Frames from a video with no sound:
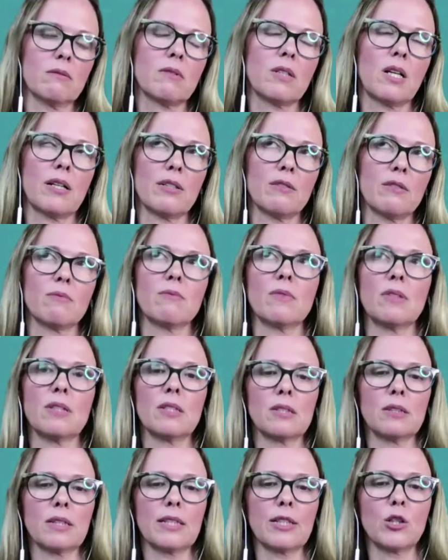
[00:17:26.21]
kind of
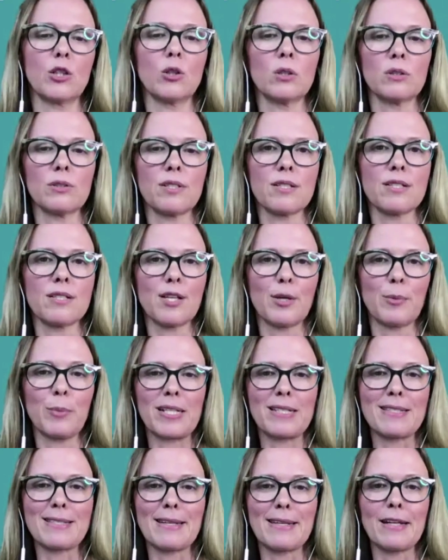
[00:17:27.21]
illegal to some
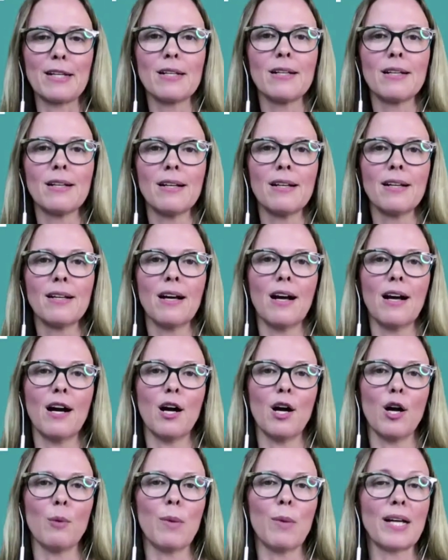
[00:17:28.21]
extent.
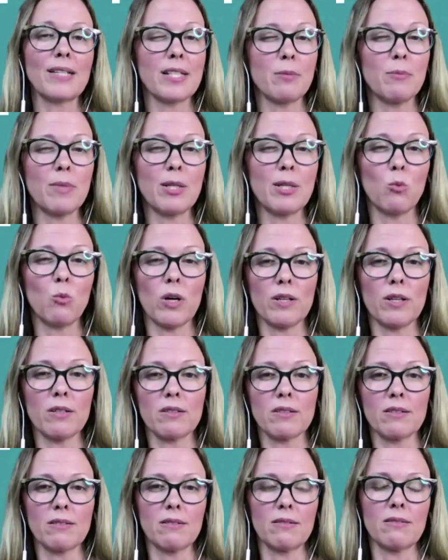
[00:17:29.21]
Um, I did meet
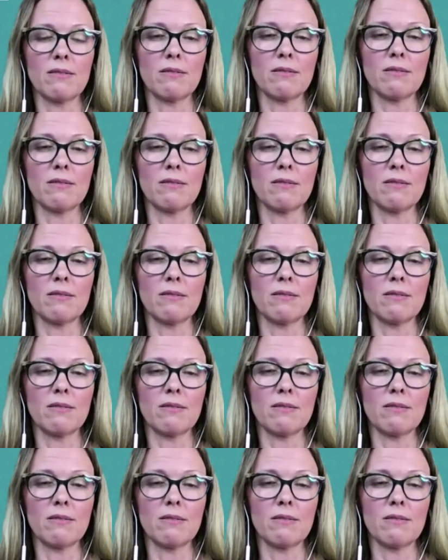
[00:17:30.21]
one